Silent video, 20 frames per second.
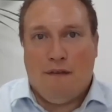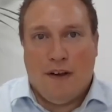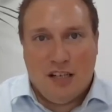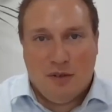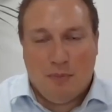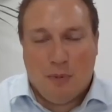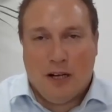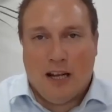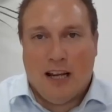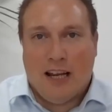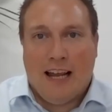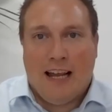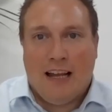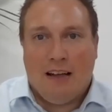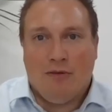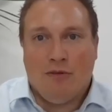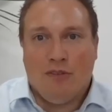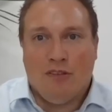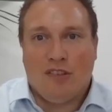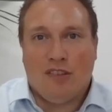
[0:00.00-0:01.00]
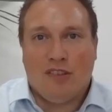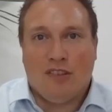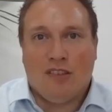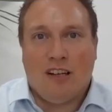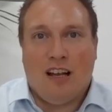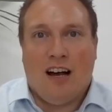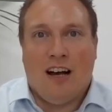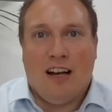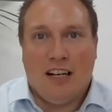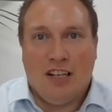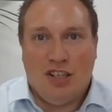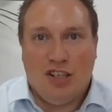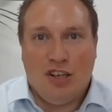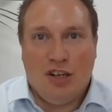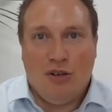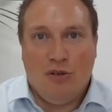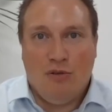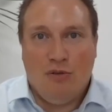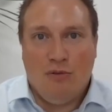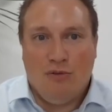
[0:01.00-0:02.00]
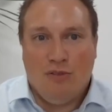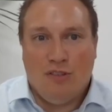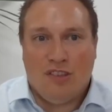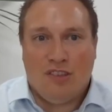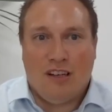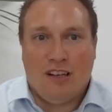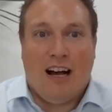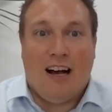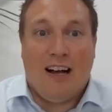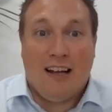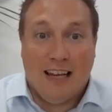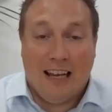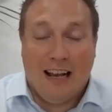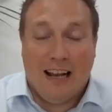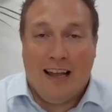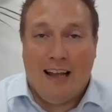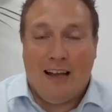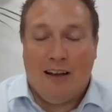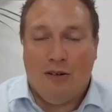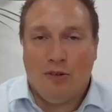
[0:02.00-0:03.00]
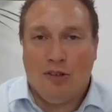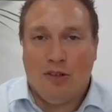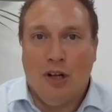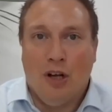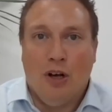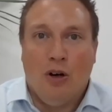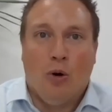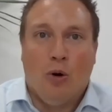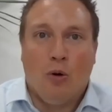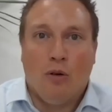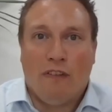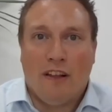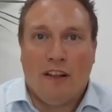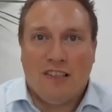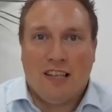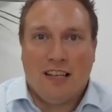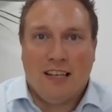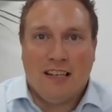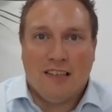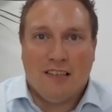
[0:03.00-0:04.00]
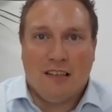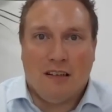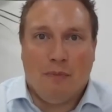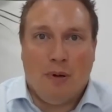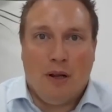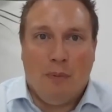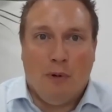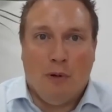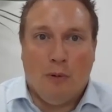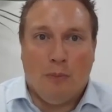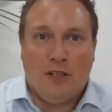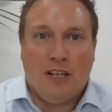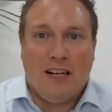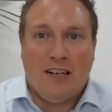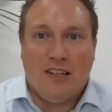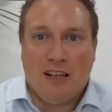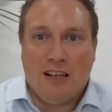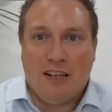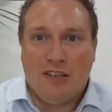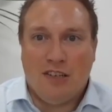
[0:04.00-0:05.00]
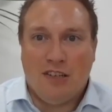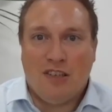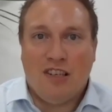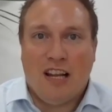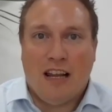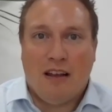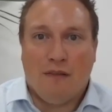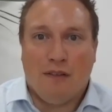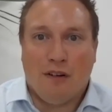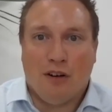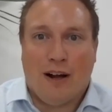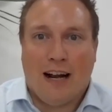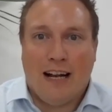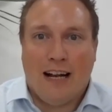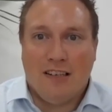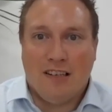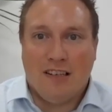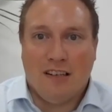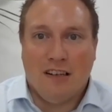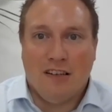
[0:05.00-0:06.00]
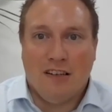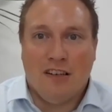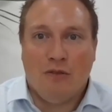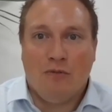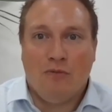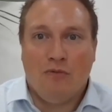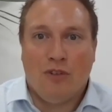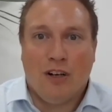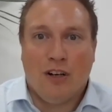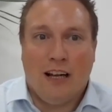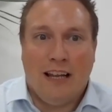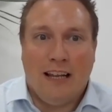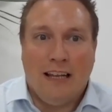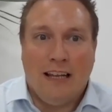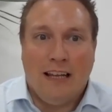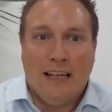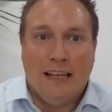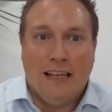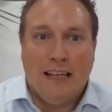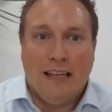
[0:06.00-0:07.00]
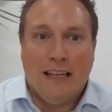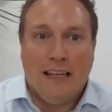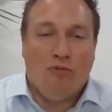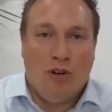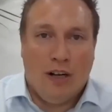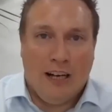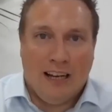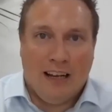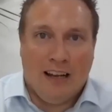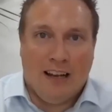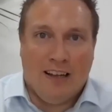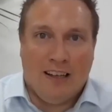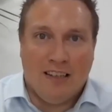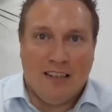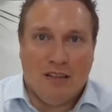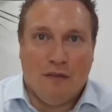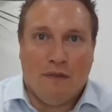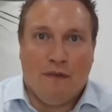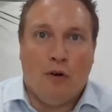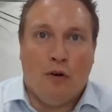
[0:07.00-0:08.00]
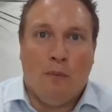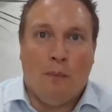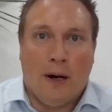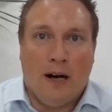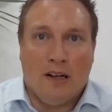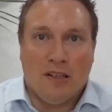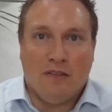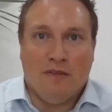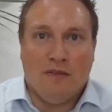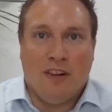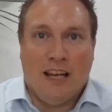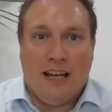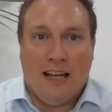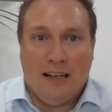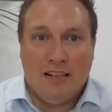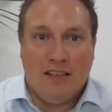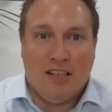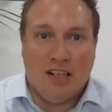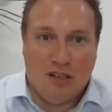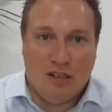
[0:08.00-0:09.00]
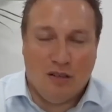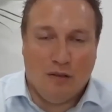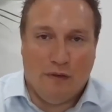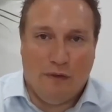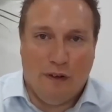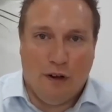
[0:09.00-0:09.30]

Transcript: Facebook accounts, iTunes, iCloud, all of these things that people potentially just take for granted and don't really realize that form part of their digital